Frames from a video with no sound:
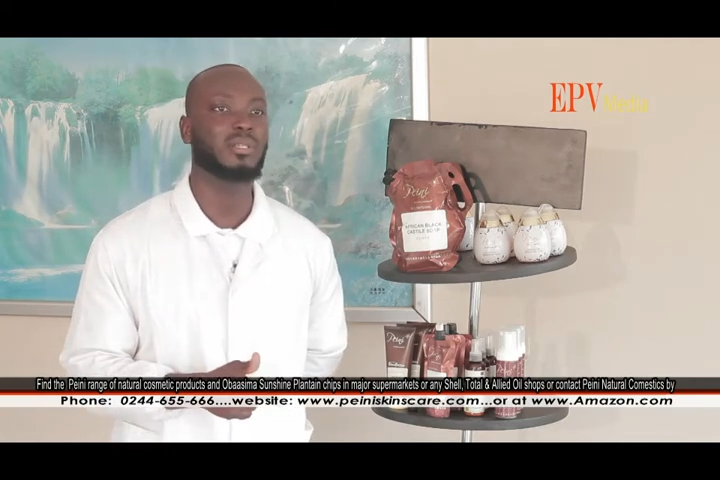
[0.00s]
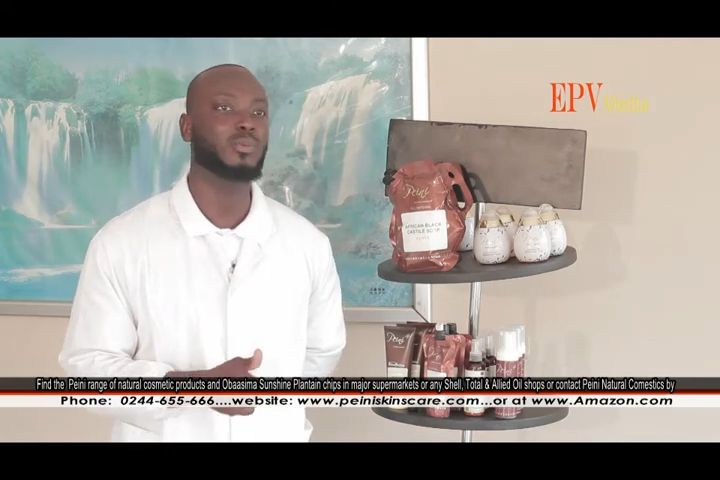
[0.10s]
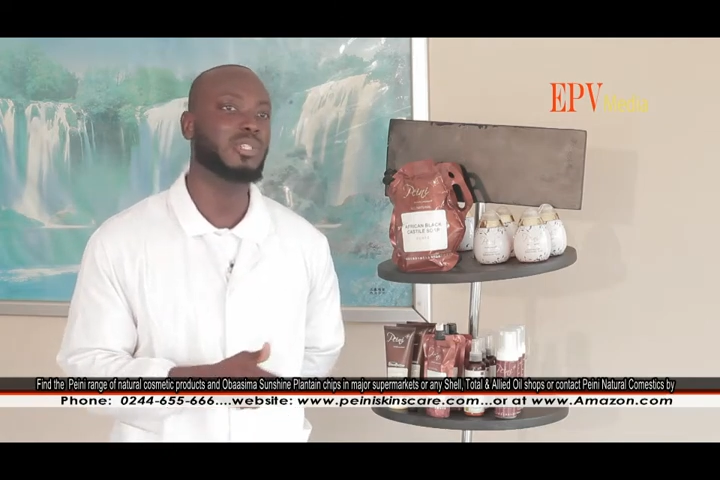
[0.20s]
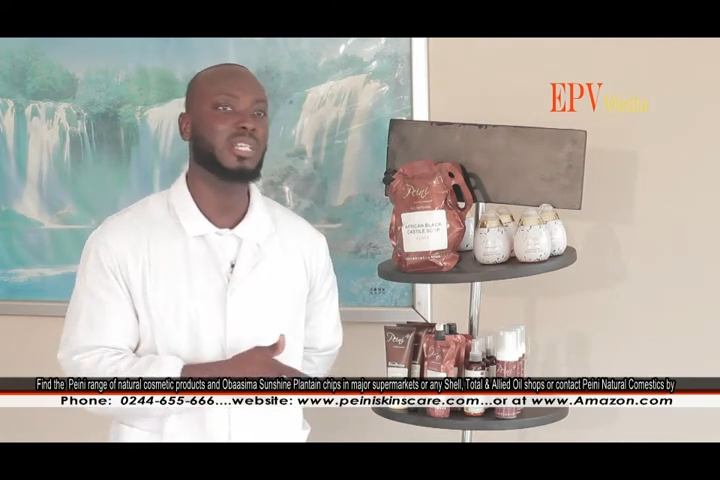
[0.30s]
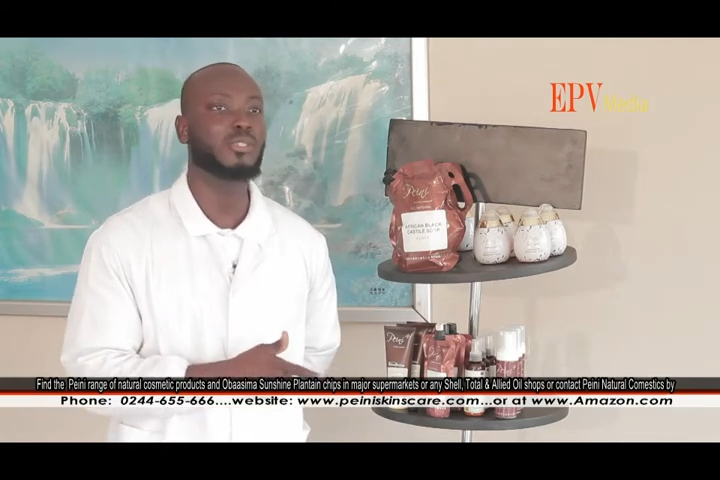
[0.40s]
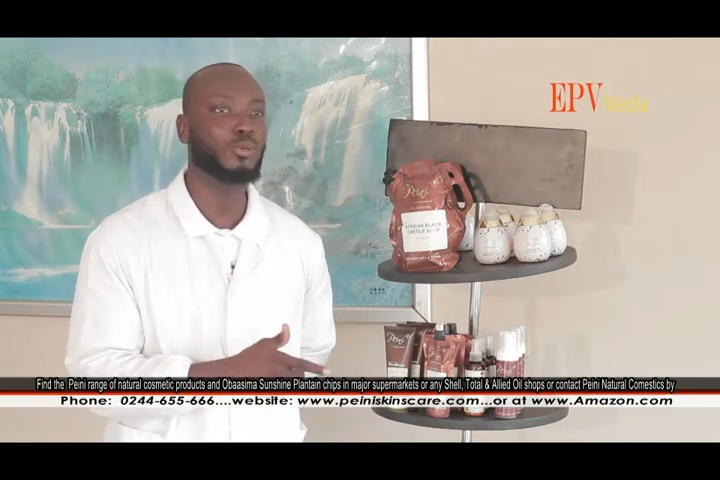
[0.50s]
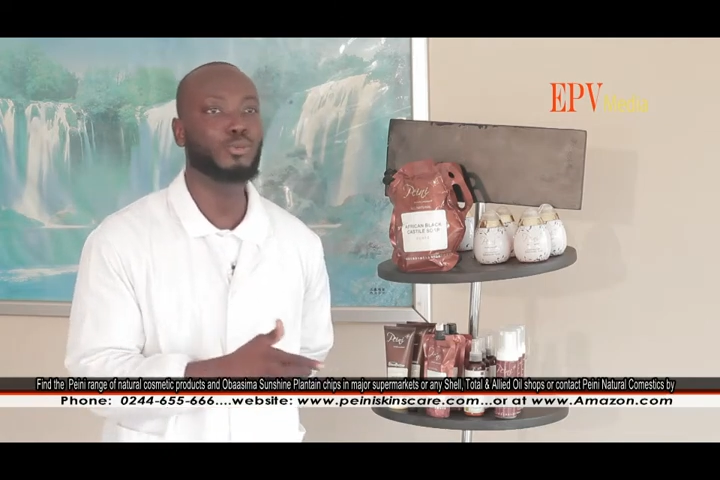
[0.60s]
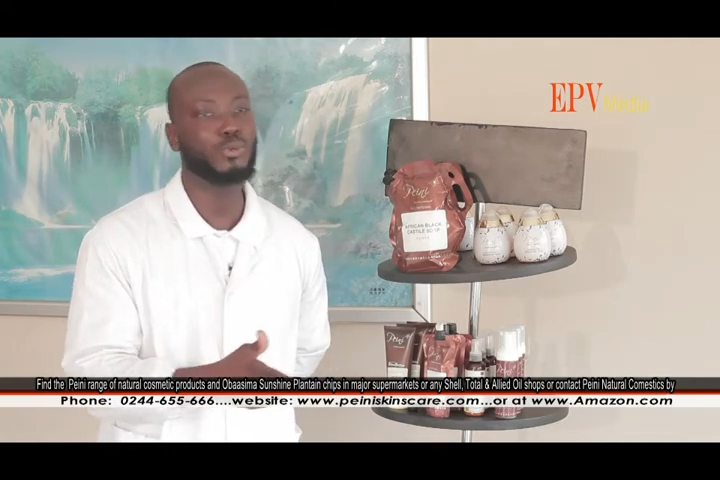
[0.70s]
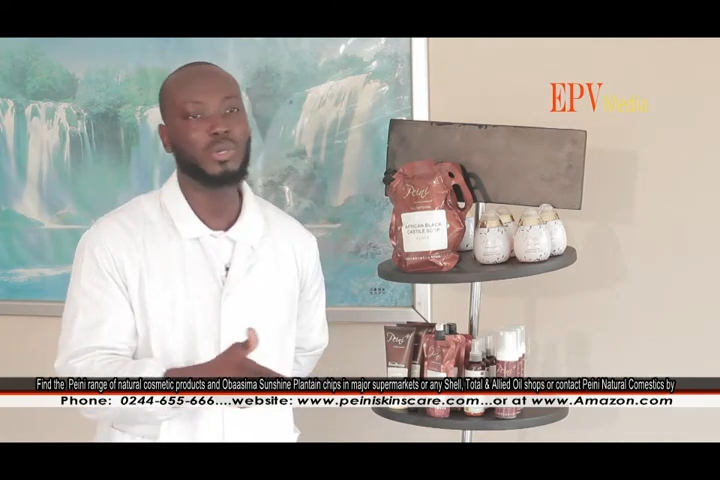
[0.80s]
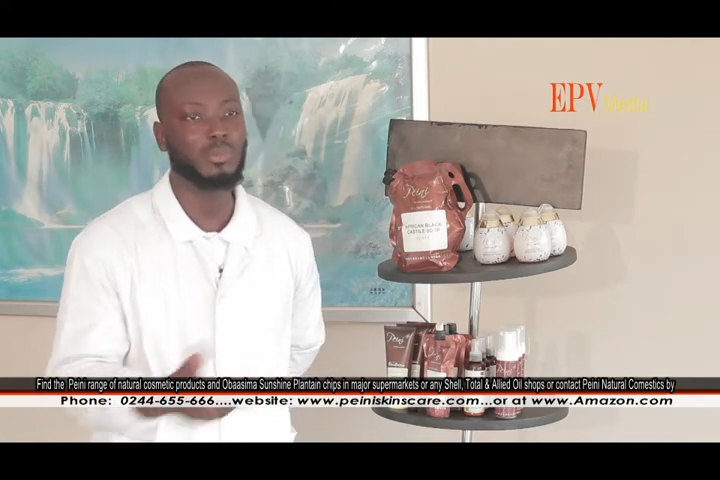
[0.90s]
We just
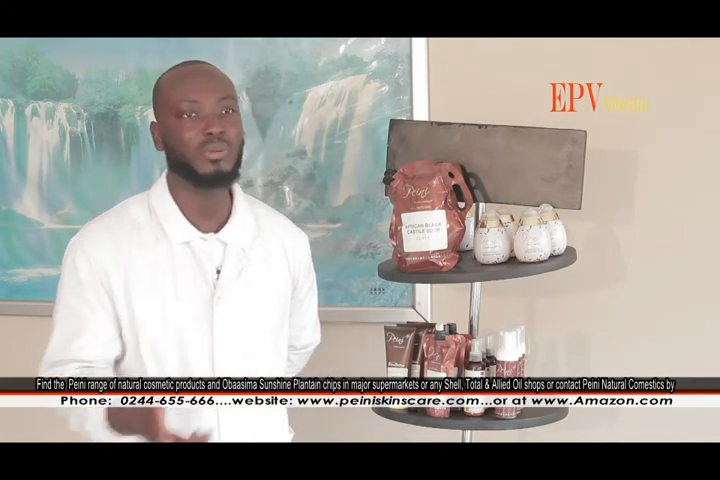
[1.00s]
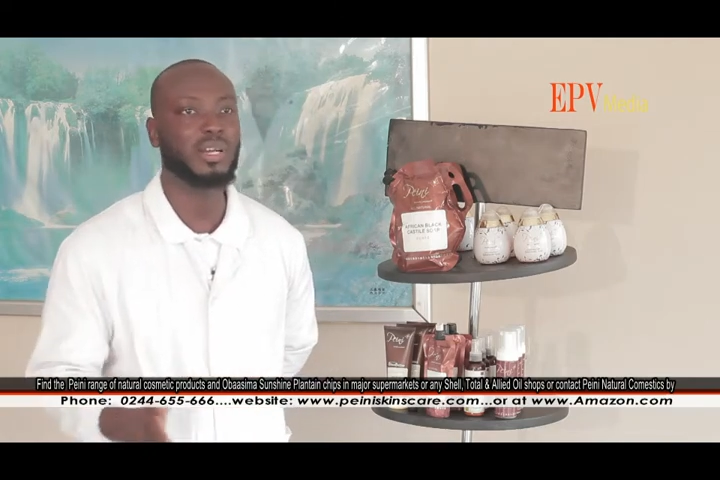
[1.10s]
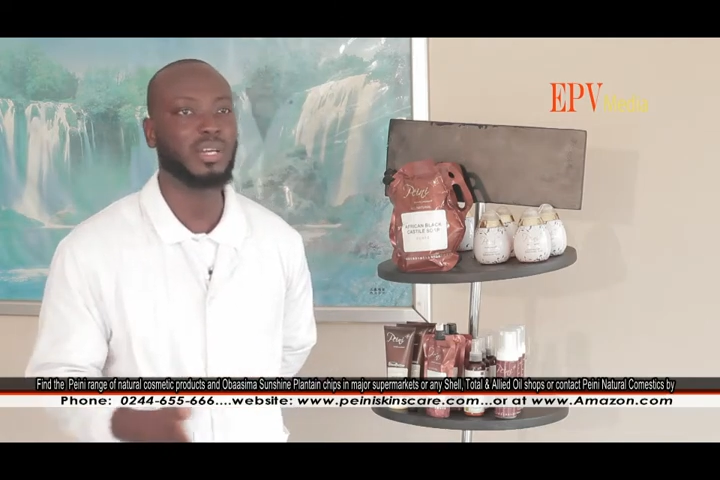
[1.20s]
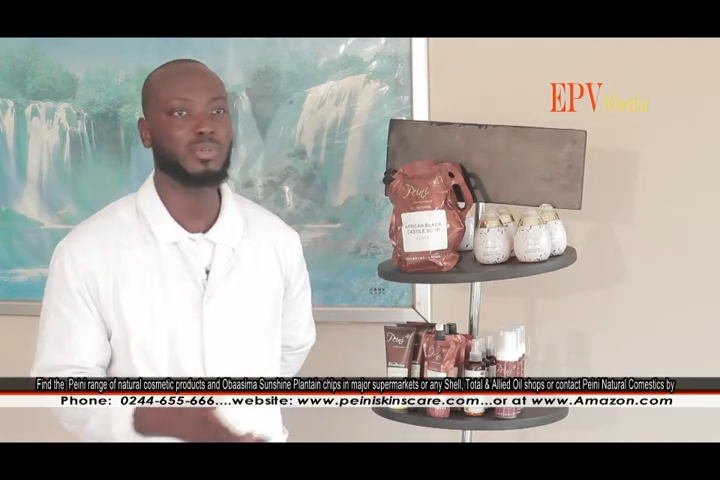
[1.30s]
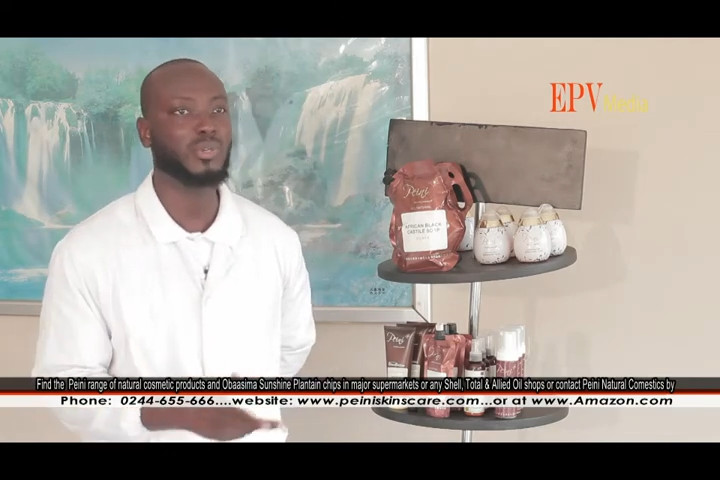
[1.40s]
don't do the products